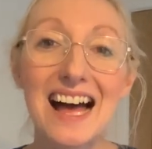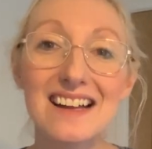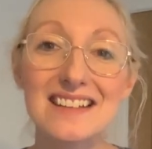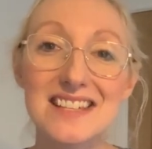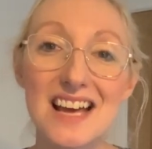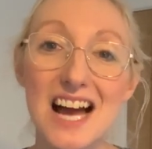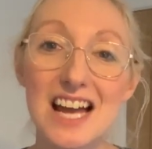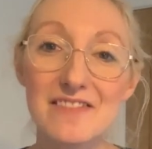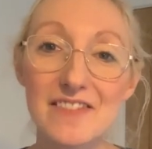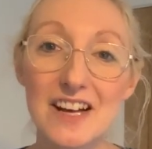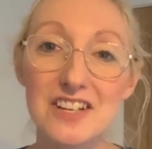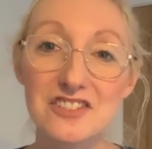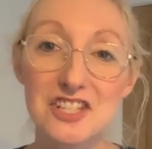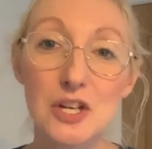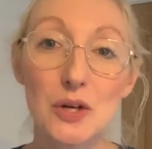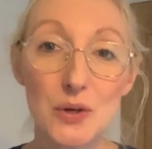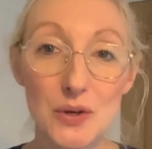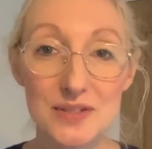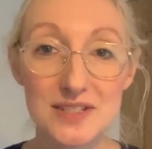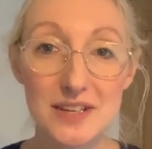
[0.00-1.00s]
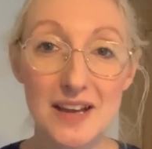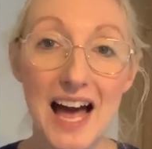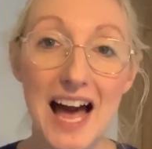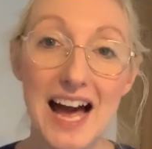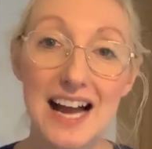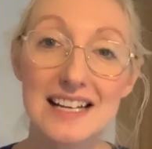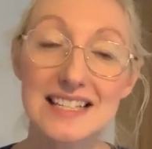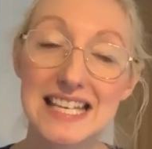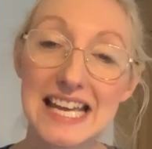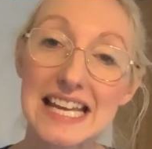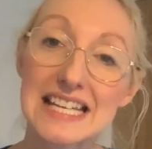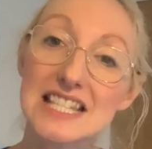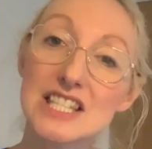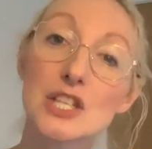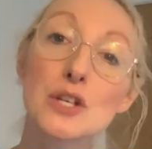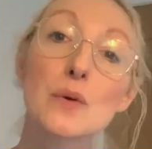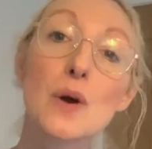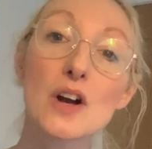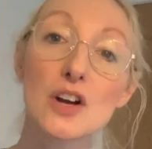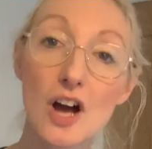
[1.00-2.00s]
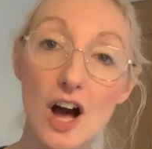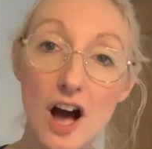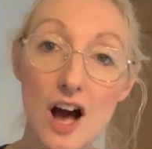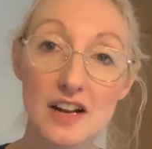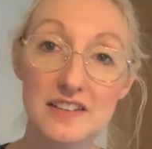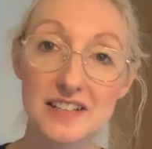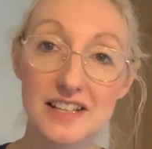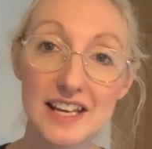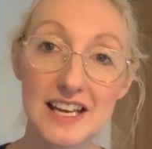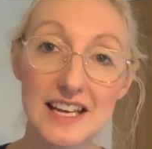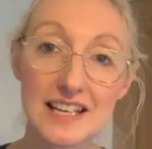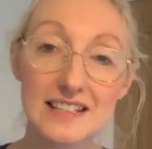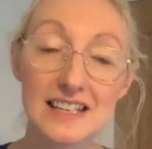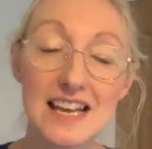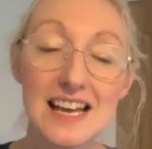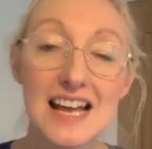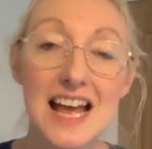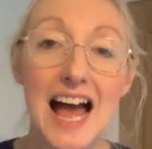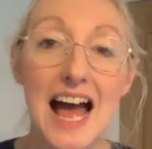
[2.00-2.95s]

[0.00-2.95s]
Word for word: and I've actually also hacked it into a cardigan